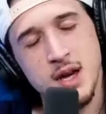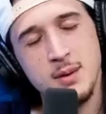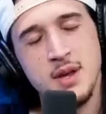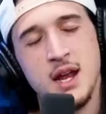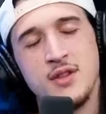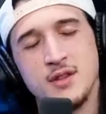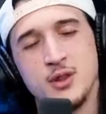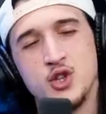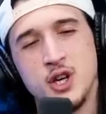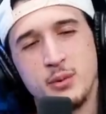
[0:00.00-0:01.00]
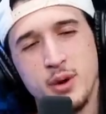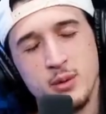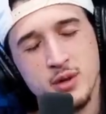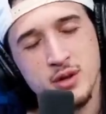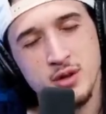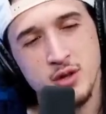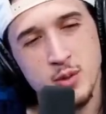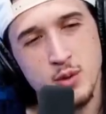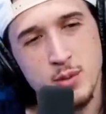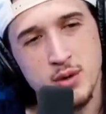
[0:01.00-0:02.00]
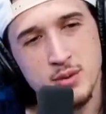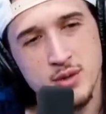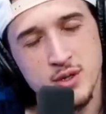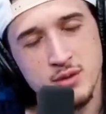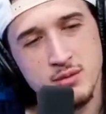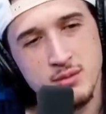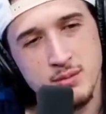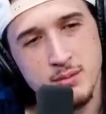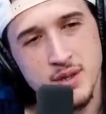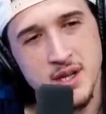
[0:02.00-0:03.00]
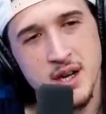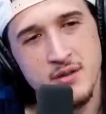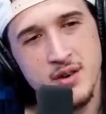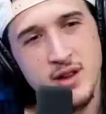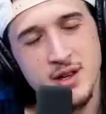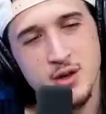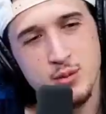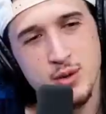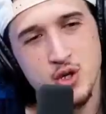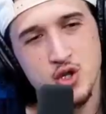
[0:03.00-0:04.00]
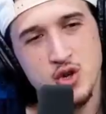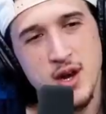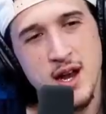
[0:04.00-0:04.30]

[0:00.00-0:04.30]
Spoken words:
I mean, I think the cheetah print would look good with a purple suit, but then I'd feel like you'd be straight